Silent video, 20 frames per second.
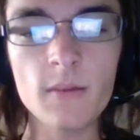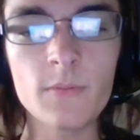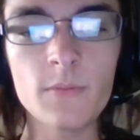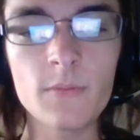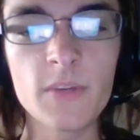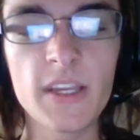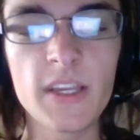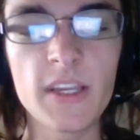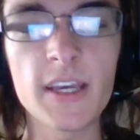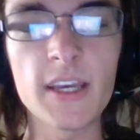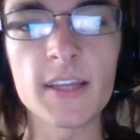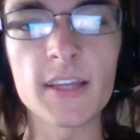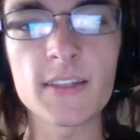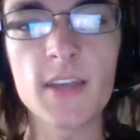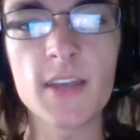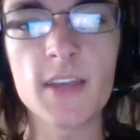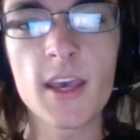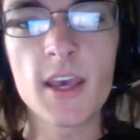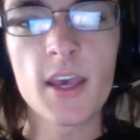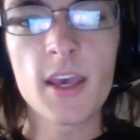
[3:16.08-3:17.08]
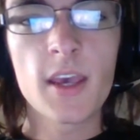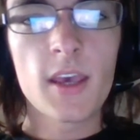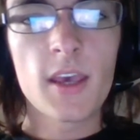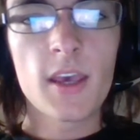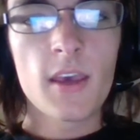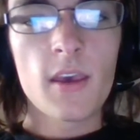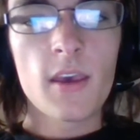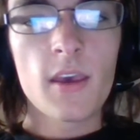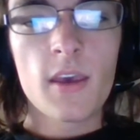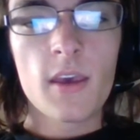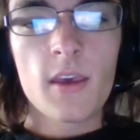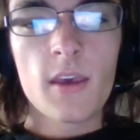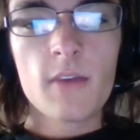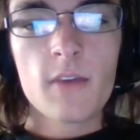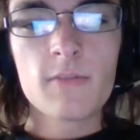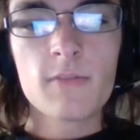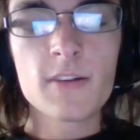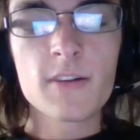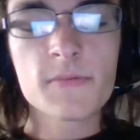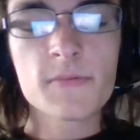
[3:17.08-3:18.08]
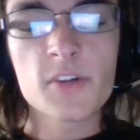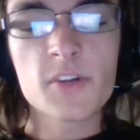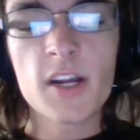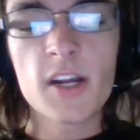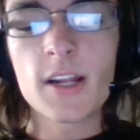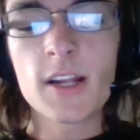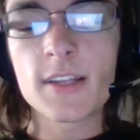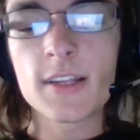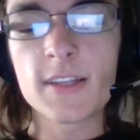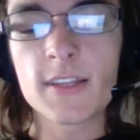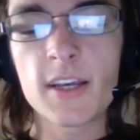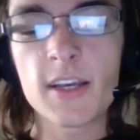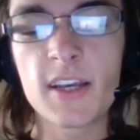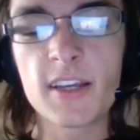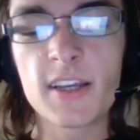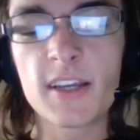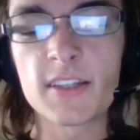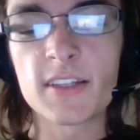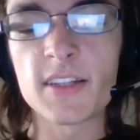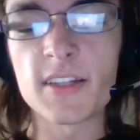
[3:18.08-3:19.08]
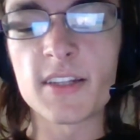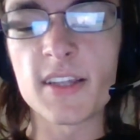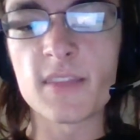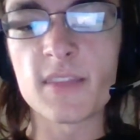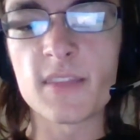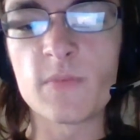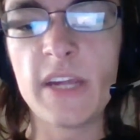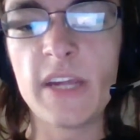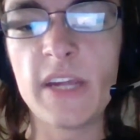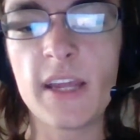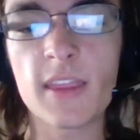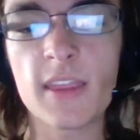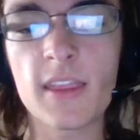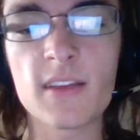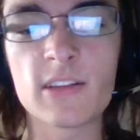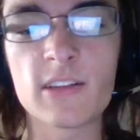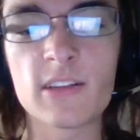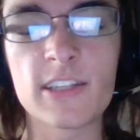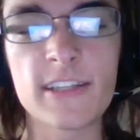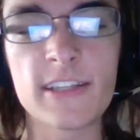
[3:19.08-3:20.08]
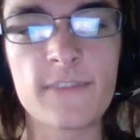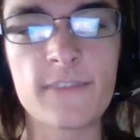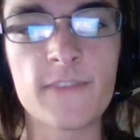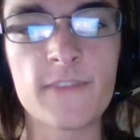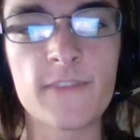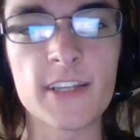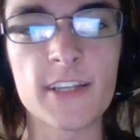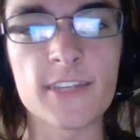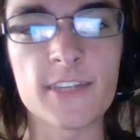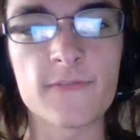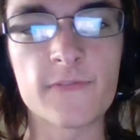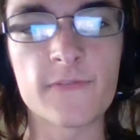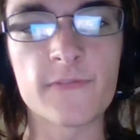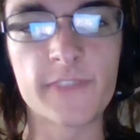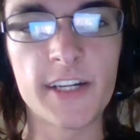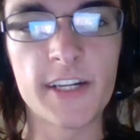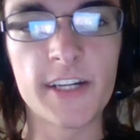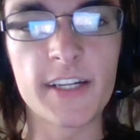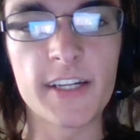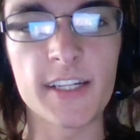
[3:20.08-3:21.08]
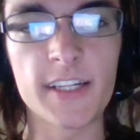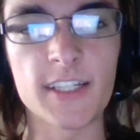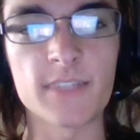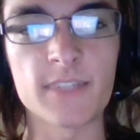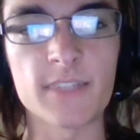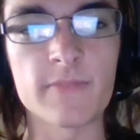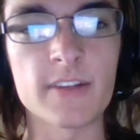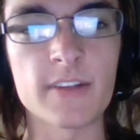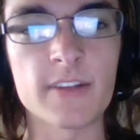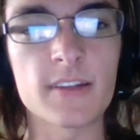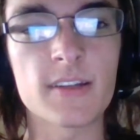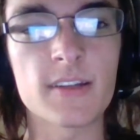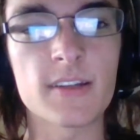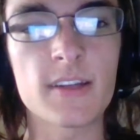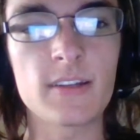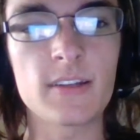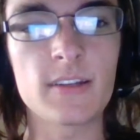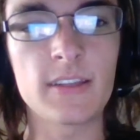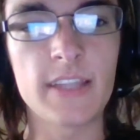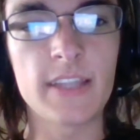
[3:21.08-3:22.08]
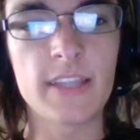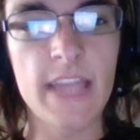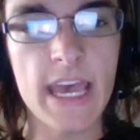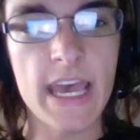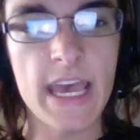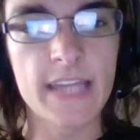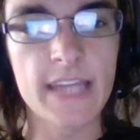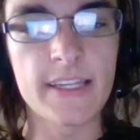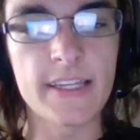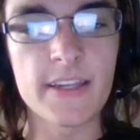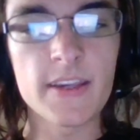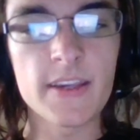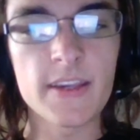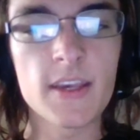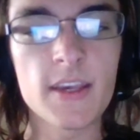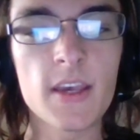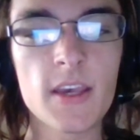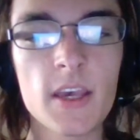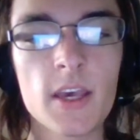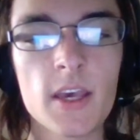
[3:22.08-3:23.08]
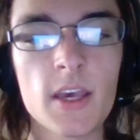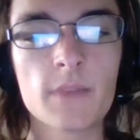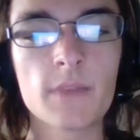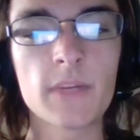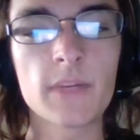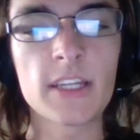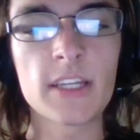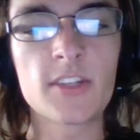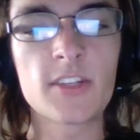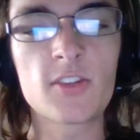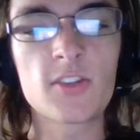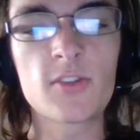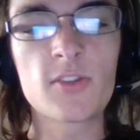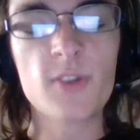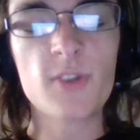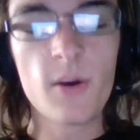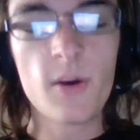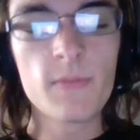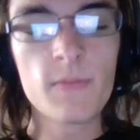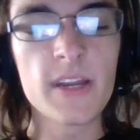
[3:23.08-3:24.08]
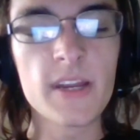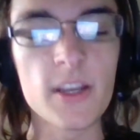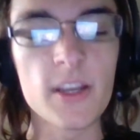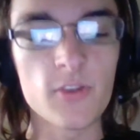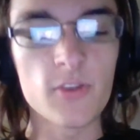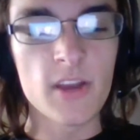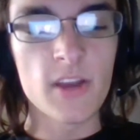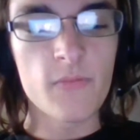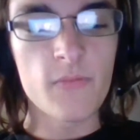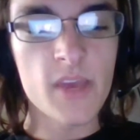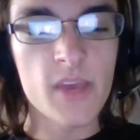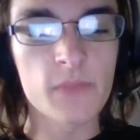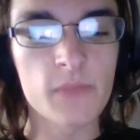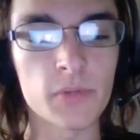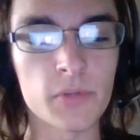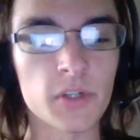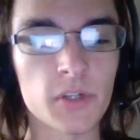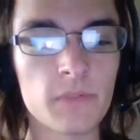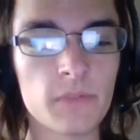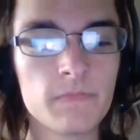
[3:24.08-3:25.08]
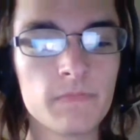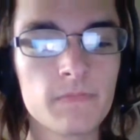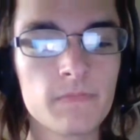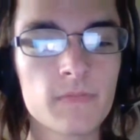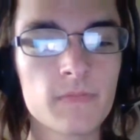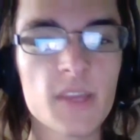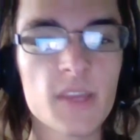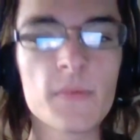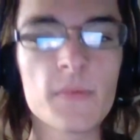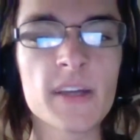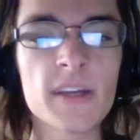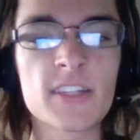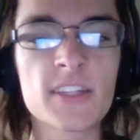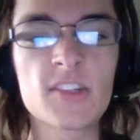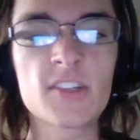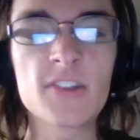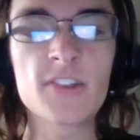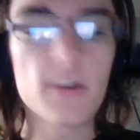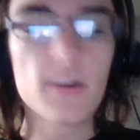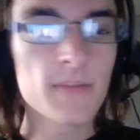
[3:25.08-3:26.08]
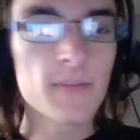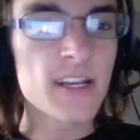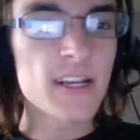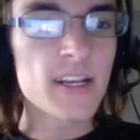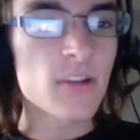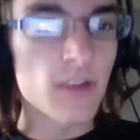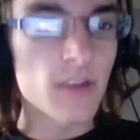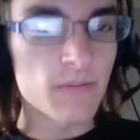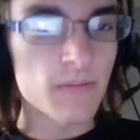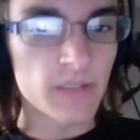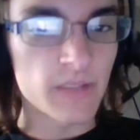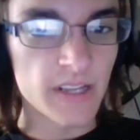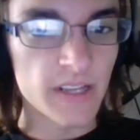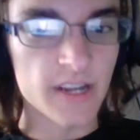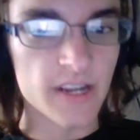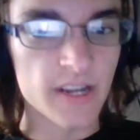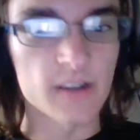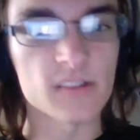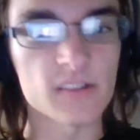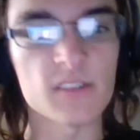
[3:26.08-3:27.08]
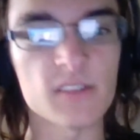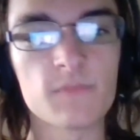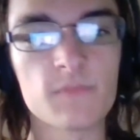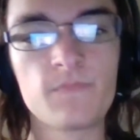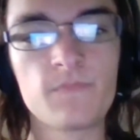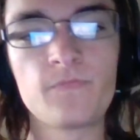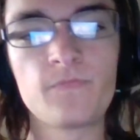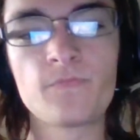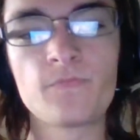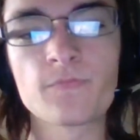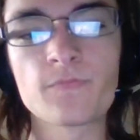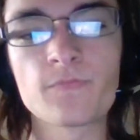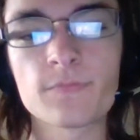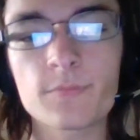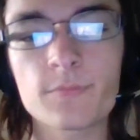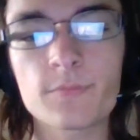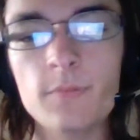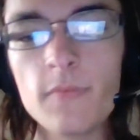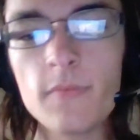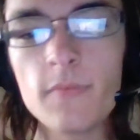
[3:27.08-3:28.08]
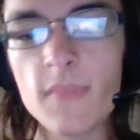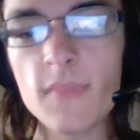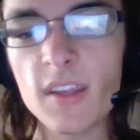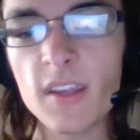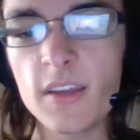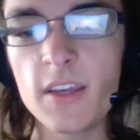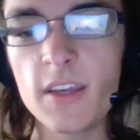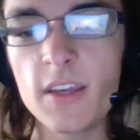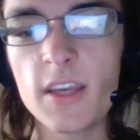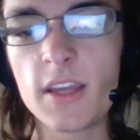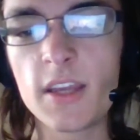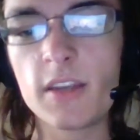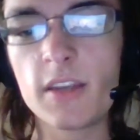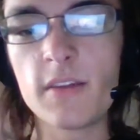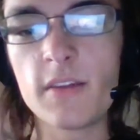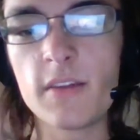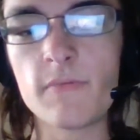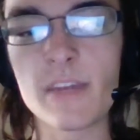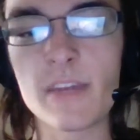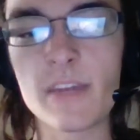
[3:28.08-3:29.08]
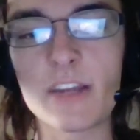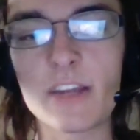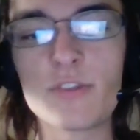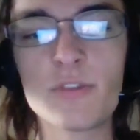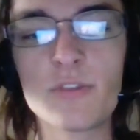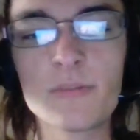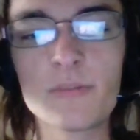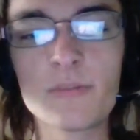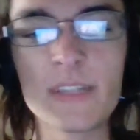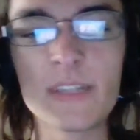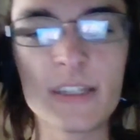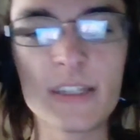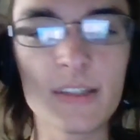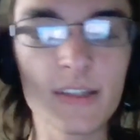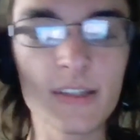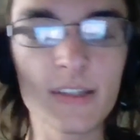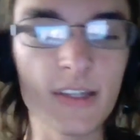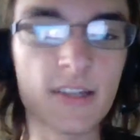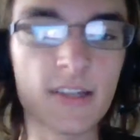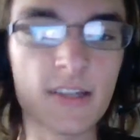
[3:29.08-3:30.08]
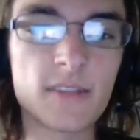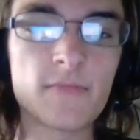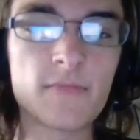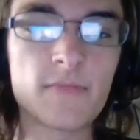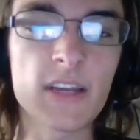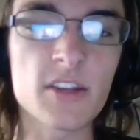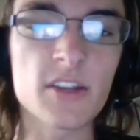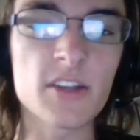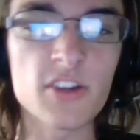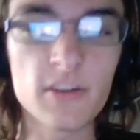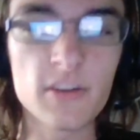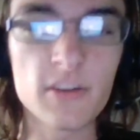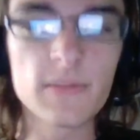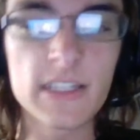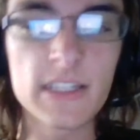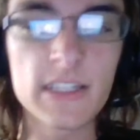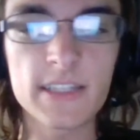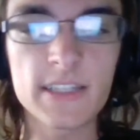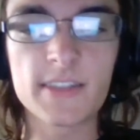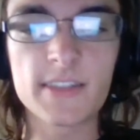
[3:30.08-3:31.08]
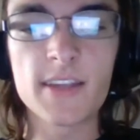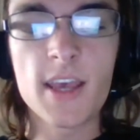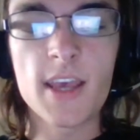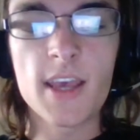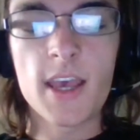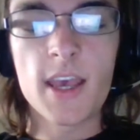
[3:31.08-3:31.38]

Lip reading: But yes, what I'm trying to say is that the Panthers' defensive front has been led by so many great people, by so many great players in McDermott's